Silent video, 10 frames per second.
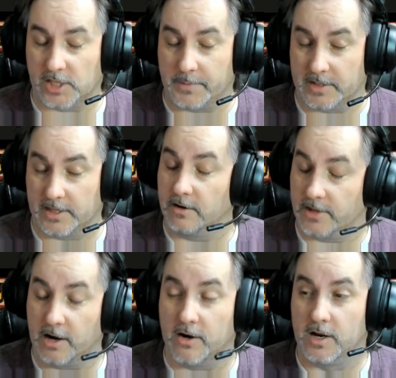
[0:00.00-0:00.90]
I mean,
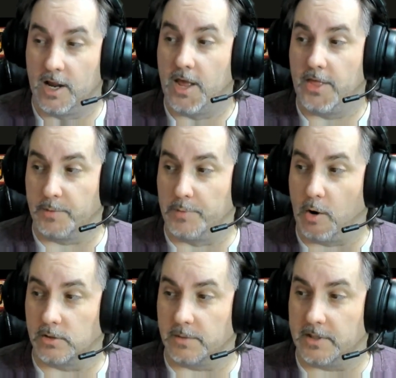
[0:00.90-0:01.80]
they're potent.
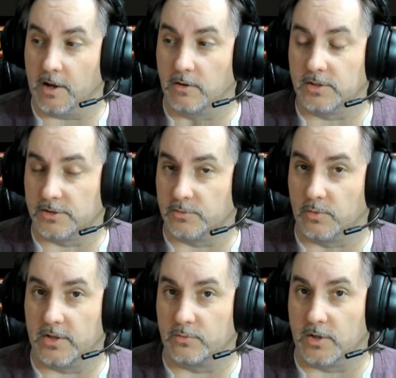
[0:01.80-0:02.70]
I mean, the Ontos is one of
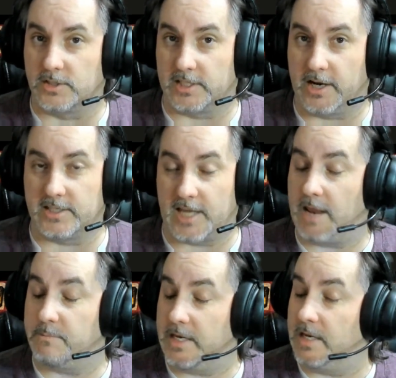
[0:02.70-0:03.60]
the ones that carries 8
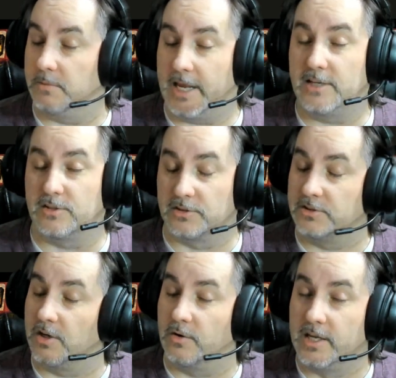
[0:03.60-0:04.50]
medium lasers,
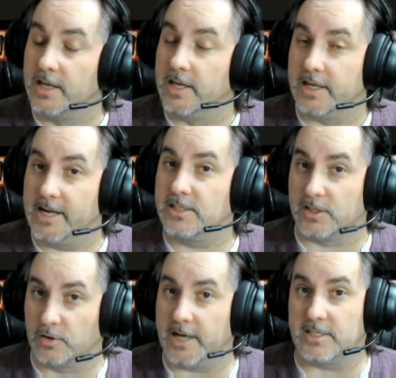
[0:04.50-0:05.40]
so it's a
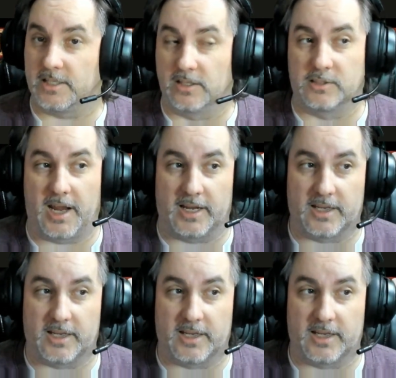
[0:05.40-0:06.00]
crazy little tank.